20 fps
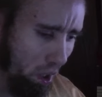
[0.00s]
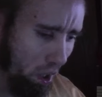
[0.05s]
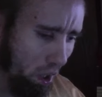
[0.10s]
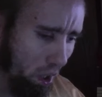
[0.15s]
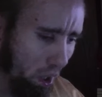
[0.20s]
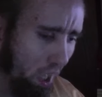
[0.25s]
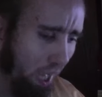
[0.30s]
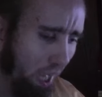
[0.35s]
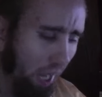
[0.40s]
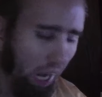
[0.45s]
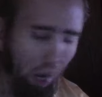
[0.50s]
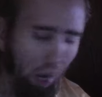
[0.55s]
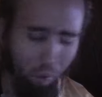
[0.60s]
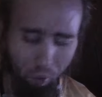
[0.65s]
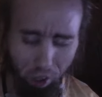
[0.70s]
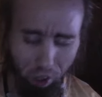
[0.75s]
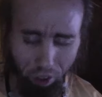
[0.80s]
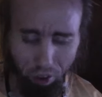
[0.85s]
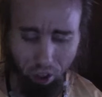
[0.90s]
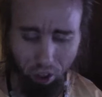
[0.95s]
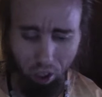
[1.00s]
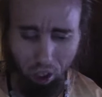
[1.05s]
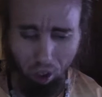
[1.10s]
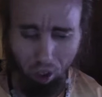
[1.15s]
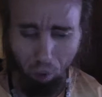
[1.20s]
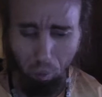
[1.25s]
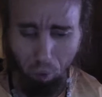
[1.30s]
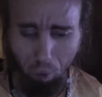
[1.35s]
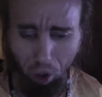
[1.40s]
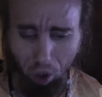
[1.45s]
and I will continue to
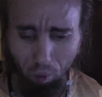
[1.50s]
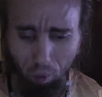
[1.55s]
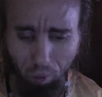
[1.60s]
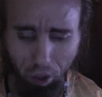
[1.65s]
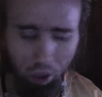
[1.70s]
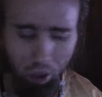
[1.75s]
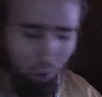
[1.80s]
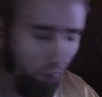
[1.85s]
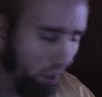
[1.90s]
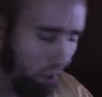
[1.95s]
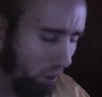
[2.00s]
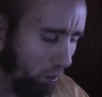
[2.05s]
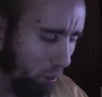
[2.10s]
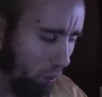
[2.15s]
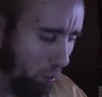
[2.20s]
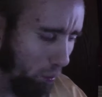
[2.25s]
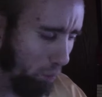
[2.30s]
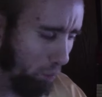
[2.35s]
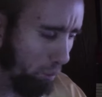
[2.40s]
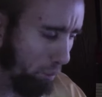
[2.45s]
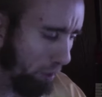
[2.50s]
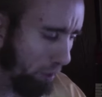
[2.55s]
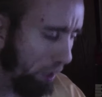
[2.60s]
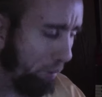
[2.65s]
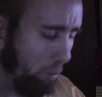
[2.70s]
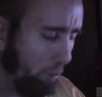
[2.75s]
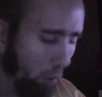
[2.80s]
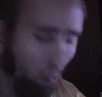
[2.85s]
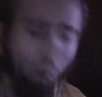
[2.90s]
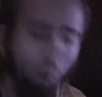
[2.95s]
work with legal
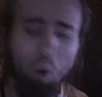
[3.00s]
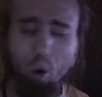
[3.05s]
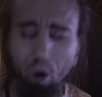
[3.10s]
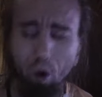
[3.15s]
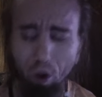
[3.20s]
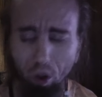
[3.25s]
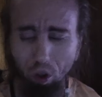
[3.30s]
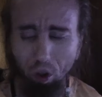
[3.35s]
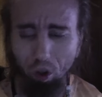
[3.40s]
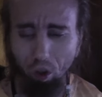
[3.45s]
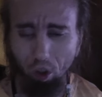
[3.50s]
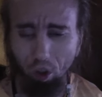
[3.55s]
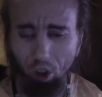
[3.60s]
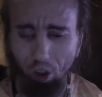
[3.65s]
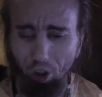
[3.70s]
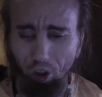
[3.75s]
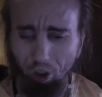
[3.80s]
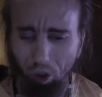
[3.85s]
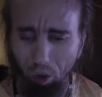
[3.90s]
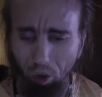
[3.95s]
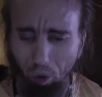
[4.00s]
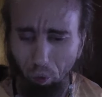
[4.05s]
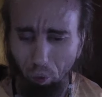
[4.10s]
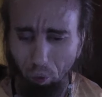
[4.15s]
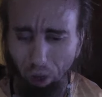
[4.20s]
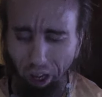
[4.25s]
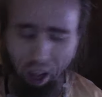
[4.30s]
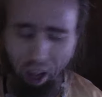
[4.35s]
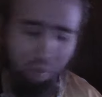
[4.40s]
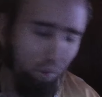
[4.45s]
people to
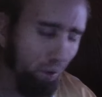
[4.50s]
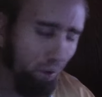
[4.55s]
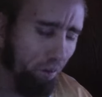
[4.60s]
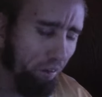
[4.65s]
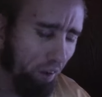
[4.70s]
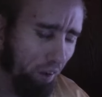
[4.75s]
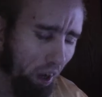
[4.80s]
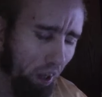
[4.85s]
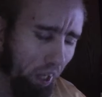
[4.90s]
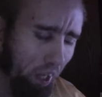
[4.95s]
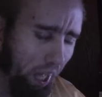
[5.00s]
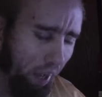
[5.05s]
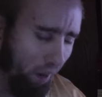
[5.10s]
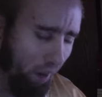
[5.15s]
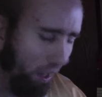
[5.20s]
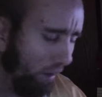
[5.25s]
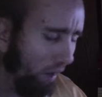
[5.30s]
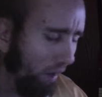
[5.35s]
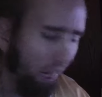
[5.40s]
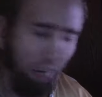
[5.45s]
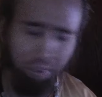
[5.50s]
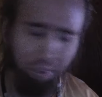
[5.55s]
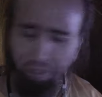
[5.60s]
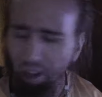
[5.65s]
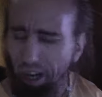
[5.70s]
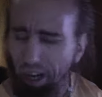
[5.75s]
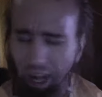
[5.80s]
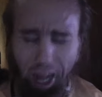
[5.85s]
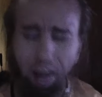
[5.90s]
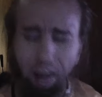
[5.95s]
have you shut down. And like I
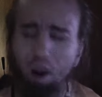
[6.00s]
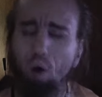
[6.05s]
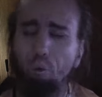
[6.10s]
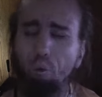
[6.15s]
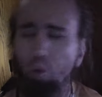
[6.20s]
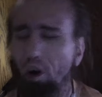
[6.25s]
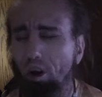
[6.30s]
said, I don't want to